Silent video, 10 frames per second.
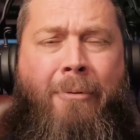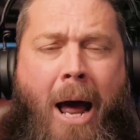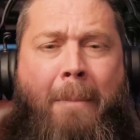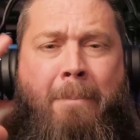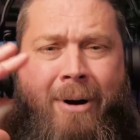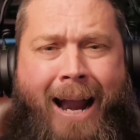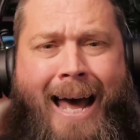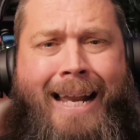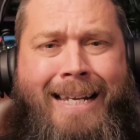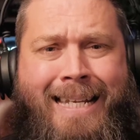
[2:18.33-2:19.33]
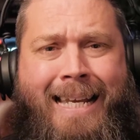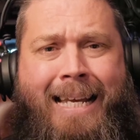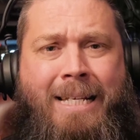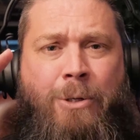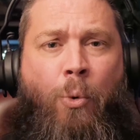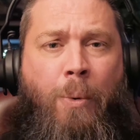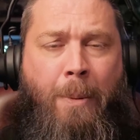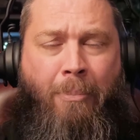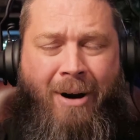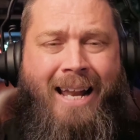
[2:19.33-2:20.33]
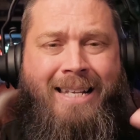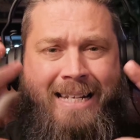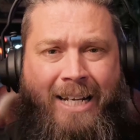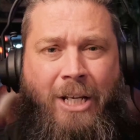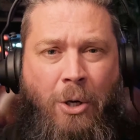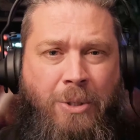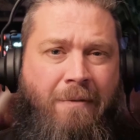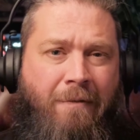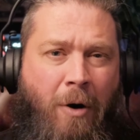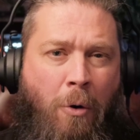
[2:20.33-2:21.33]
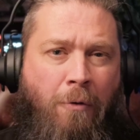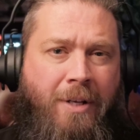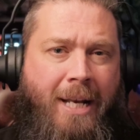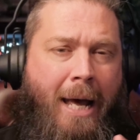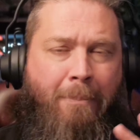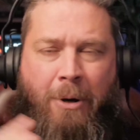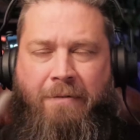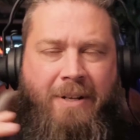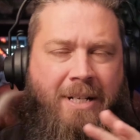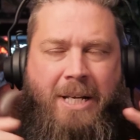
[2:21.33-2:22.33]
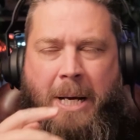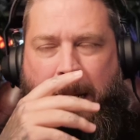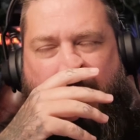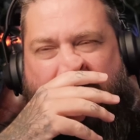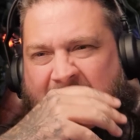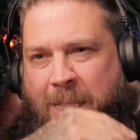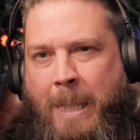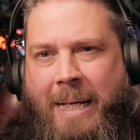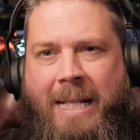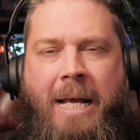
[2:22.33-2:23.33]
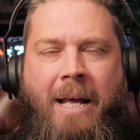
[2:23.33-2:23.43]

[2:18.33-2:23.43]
a brand is, or the branding that goes involved in that, both internally and externally.